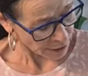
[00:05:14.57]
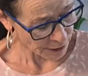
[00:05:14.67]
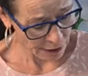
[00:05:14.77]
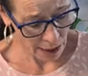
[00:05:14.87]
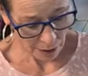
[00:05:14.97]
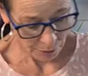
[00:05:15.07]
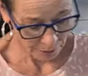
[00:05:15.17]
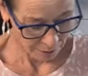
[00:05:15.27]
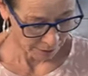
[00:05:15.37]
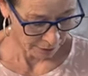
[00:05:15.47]
So
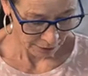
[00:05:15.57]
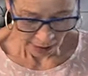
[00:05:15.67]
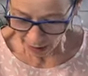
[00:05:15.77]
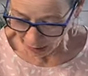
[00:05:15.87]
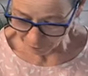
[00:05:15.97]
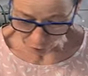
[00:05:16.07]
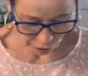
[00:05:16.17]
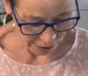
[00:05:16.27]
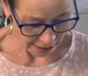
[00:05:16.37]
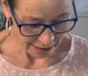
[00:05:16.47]
I've
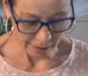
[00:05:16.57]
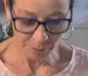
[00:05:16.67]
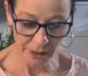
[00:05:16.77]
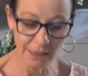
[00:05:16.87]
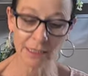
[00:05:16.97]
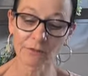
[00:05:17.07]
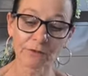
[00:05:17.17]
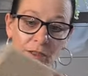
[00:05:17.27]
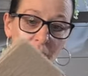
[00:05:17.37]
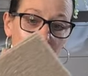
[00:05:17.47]
cut a little piece of
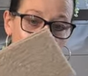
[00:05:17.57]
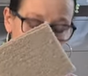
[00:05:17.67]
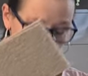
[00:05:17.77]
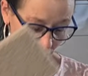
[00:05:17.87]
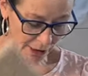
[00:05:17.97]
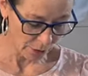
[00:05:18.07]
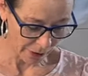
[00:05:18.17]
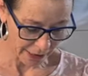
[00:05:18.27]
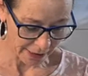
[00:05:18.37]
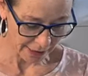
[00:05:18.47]
dried
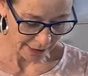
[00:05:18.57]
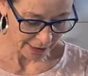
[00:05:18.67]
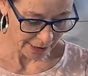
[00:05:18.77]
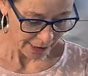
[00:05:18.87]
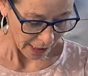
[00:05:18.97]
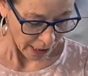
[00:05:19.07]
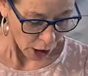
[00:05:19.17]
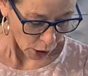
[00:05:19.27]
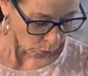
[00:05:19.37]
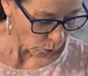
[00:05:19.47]
oasis,
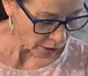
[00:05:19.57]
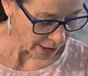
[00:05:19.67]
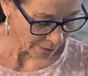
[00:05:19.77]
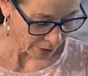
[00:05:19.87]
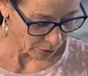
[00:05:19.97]
and what I'm